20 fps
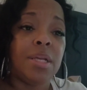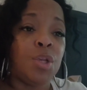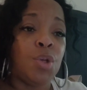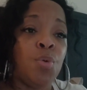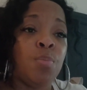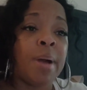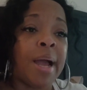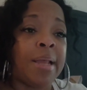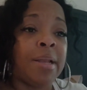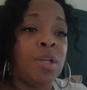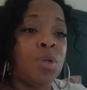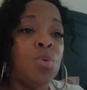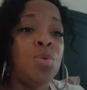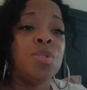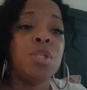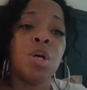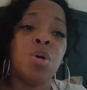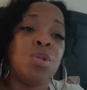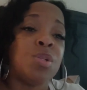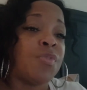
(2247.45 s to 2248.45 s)
You might
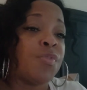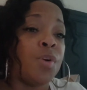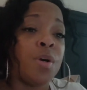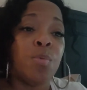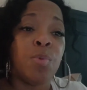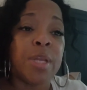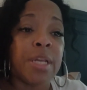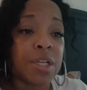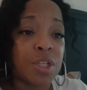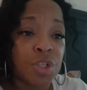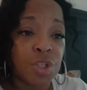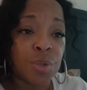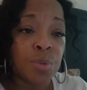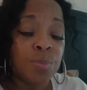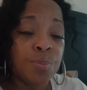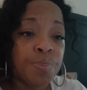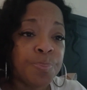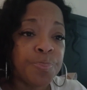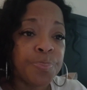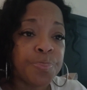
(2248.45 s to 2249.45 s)
lose those for a week or
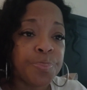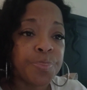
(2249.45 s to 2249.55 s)
two.